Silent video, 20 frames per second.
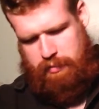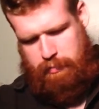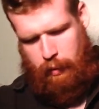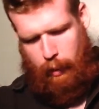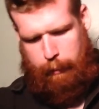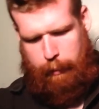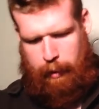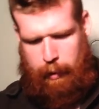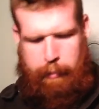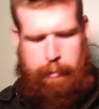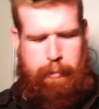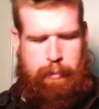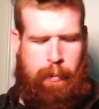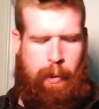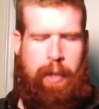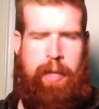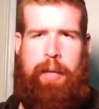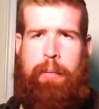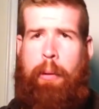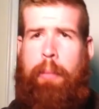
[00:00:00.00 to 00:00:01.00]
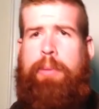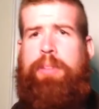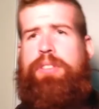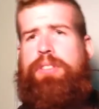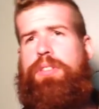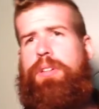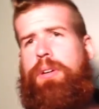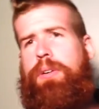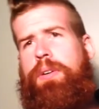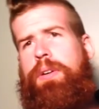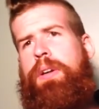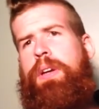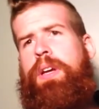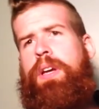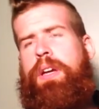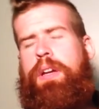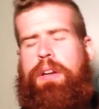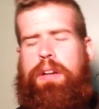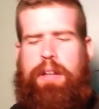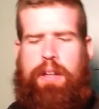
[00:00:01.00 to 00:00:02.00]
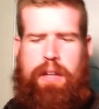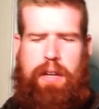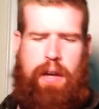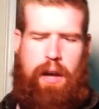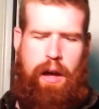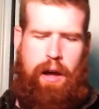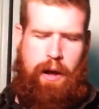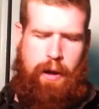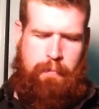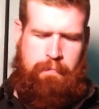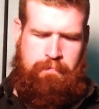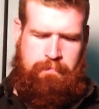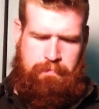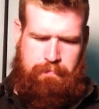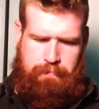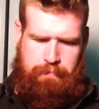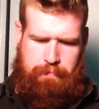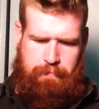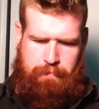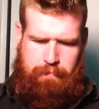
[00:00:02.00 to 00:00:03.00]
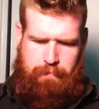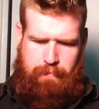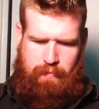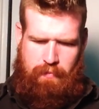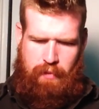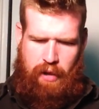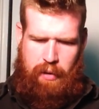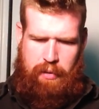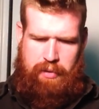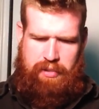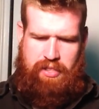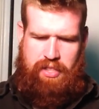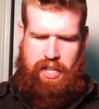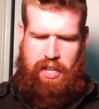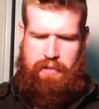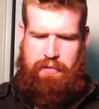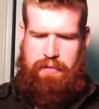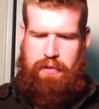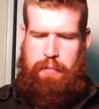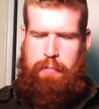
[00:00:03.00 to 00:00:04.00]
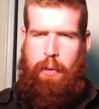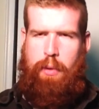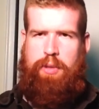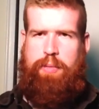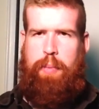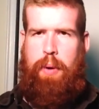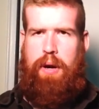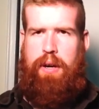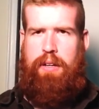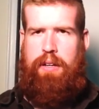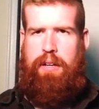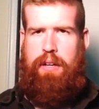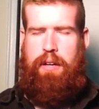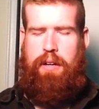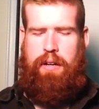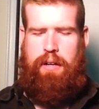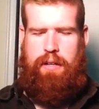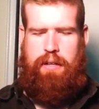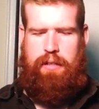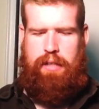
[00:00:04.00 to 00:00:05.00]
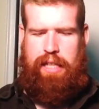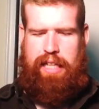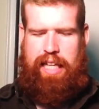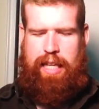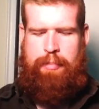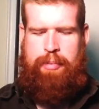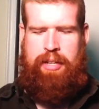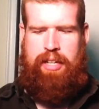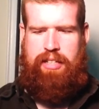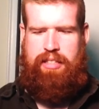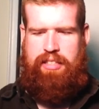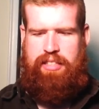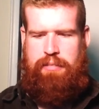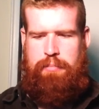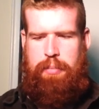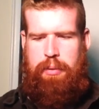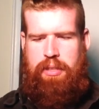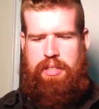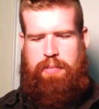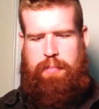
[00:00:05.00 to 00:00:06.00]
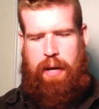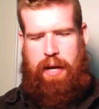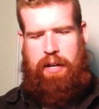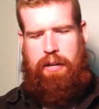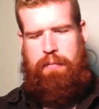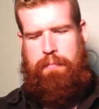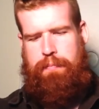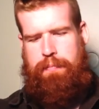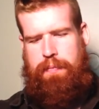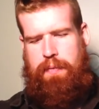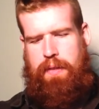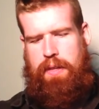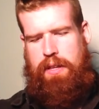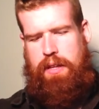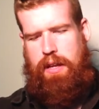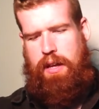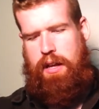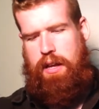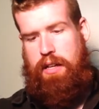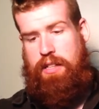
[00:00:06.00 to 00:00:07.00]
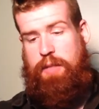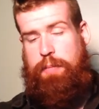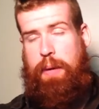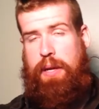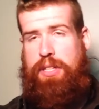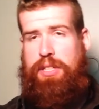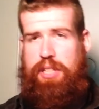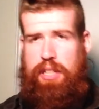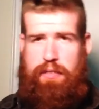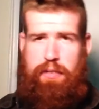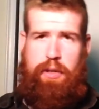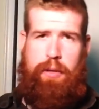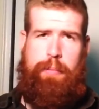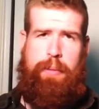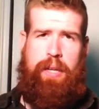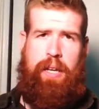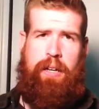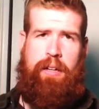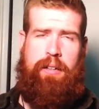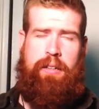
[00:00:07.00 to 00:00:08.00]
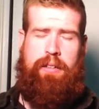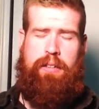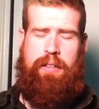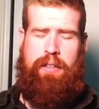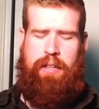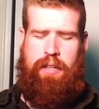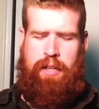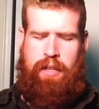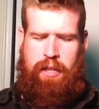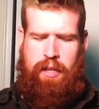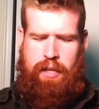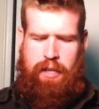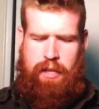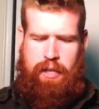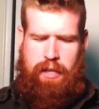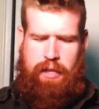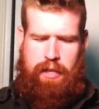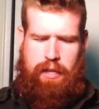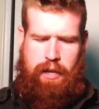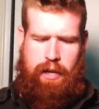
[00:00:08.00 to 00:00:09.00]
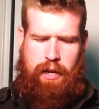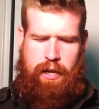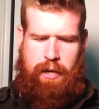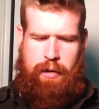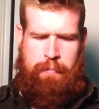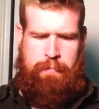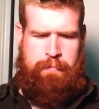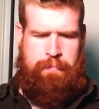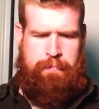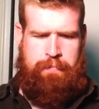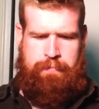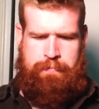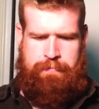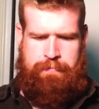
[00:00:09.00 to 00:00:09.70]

popping up in my mind at the moment. So I would say, for the most part, keeping it simple is better, especially if you're a beginner. And